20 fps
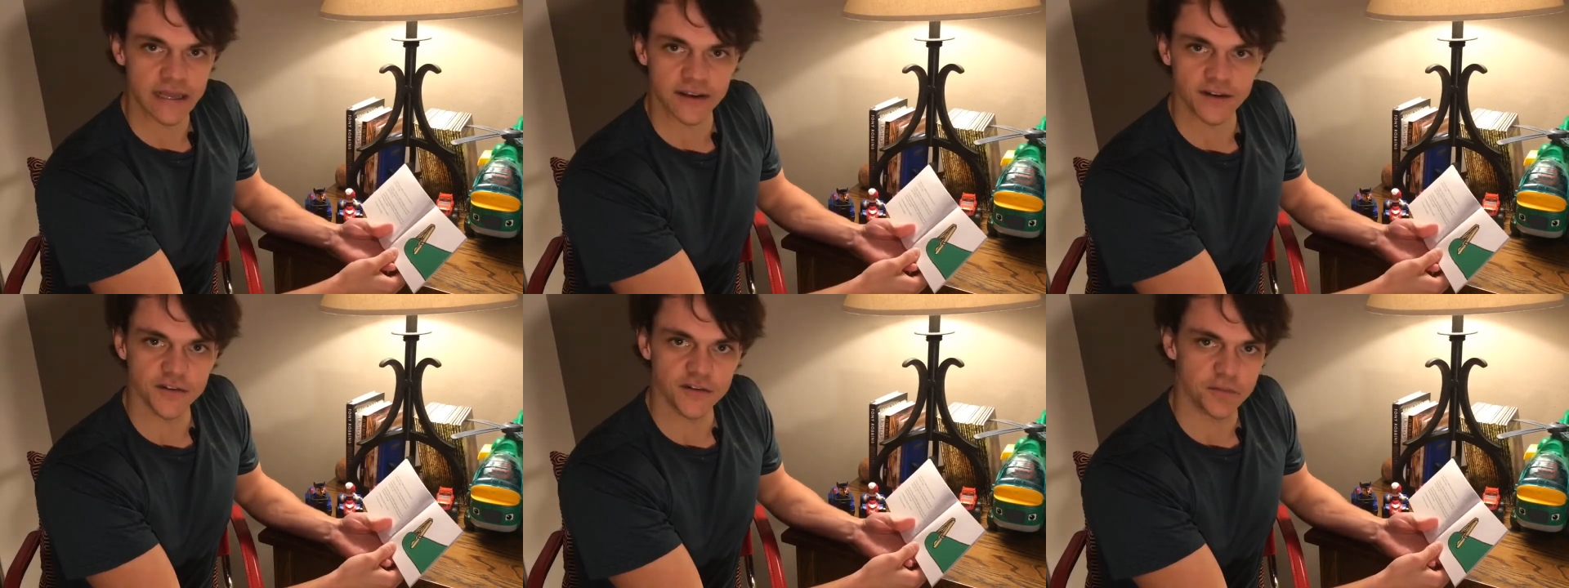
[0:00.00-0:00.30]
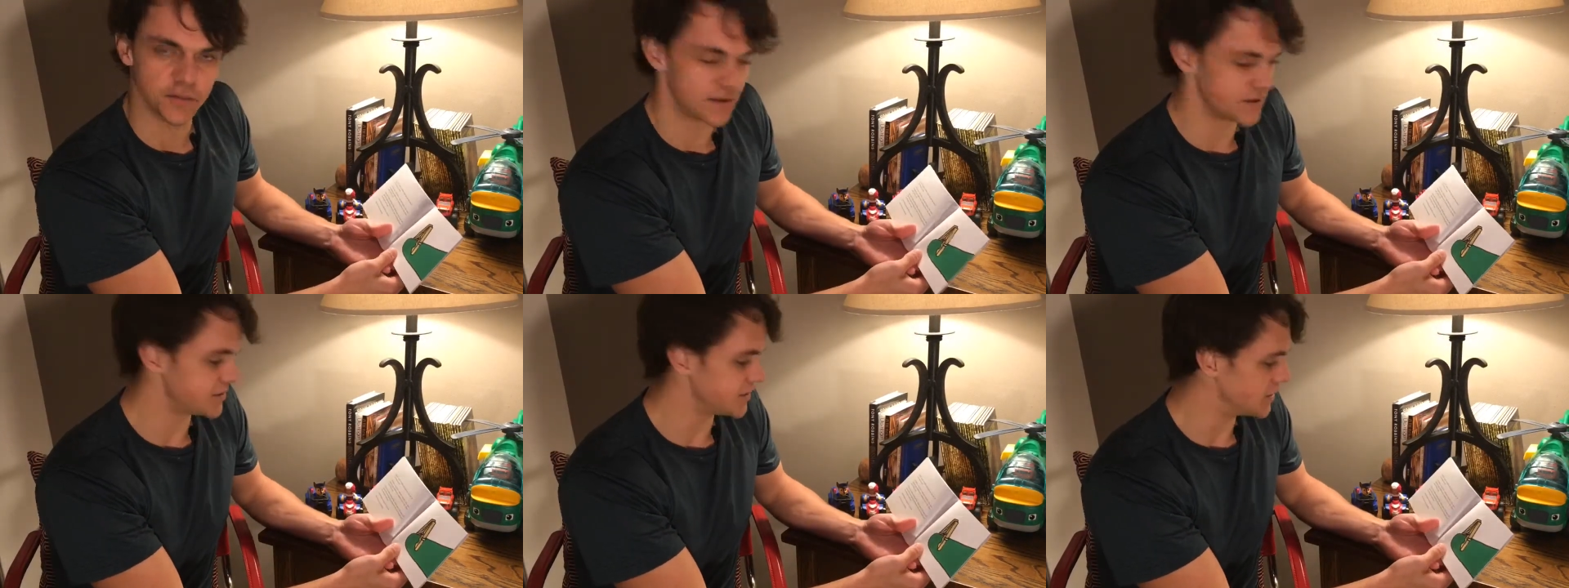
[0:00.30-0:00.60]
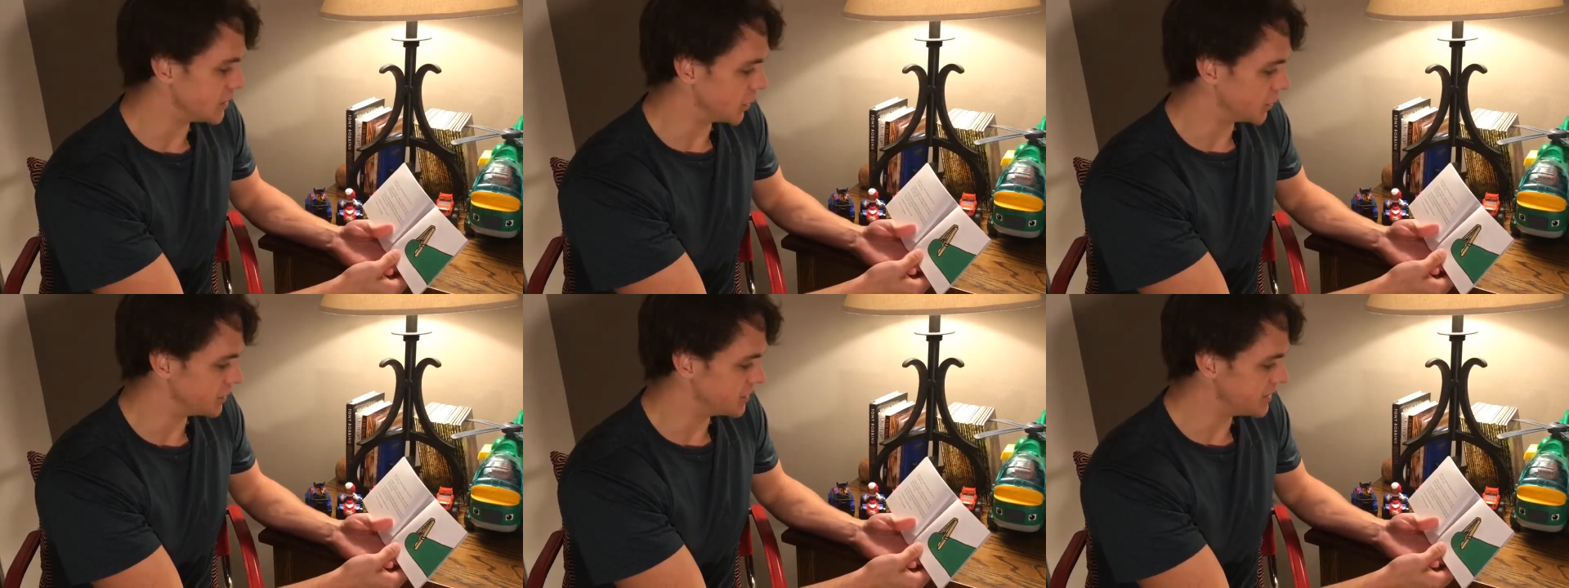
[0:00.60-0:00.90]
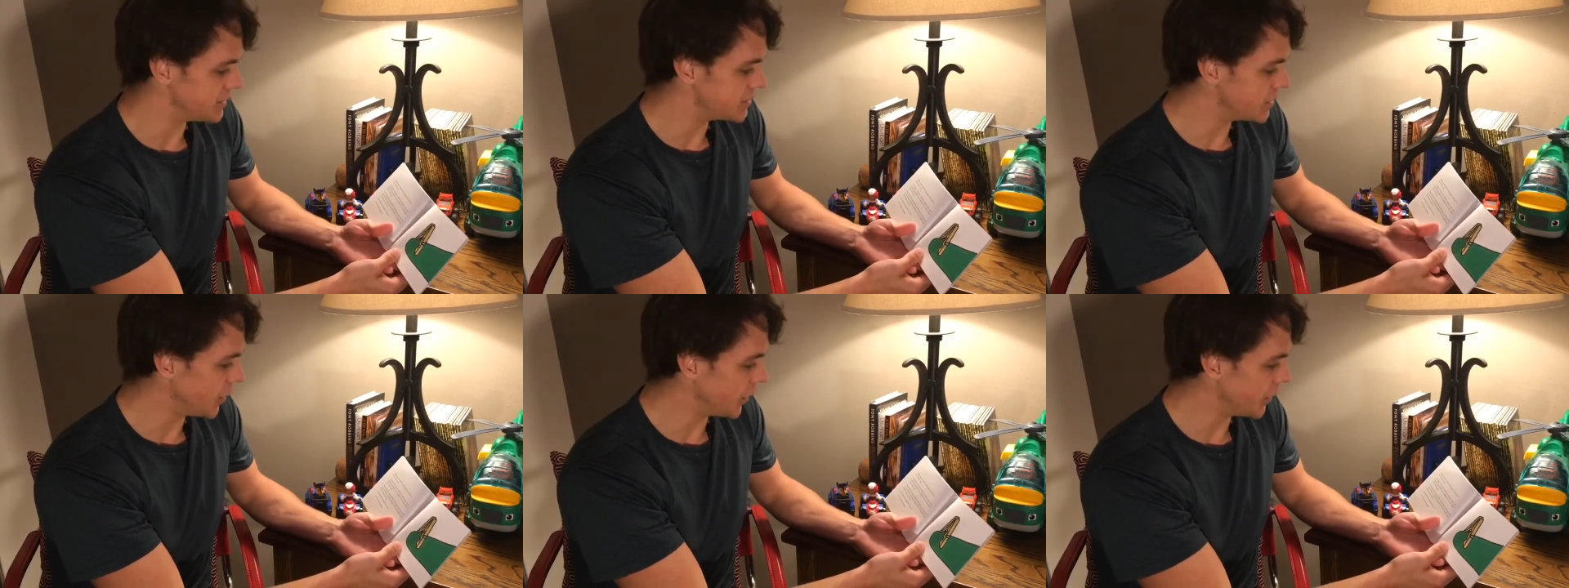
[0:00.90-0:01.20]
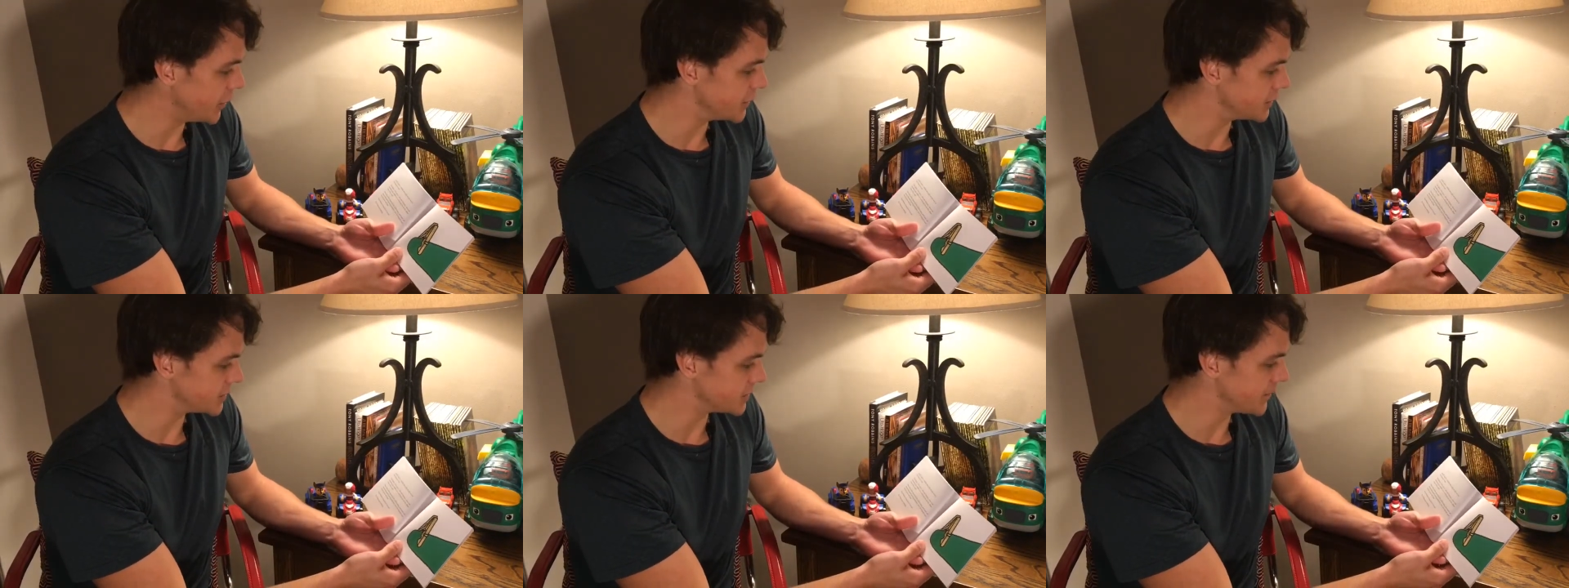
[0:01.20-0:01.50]
end of Mr. Nosey's
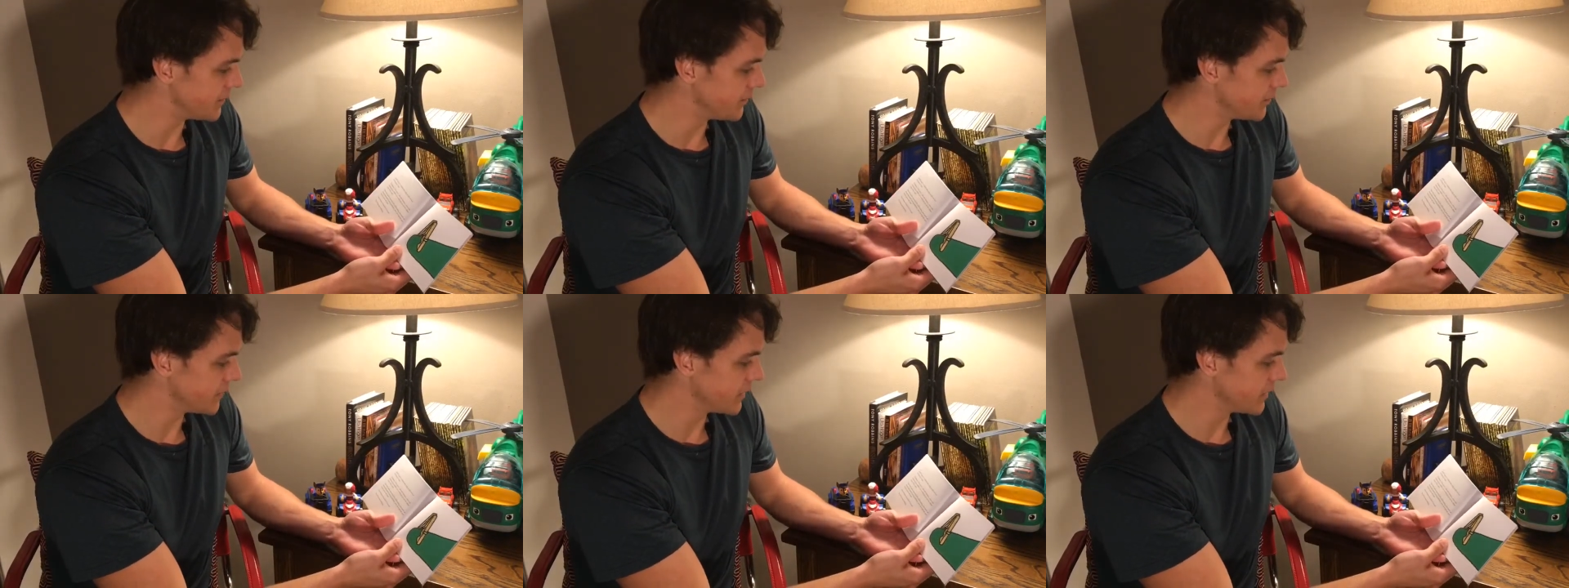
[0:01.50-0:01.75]
nose.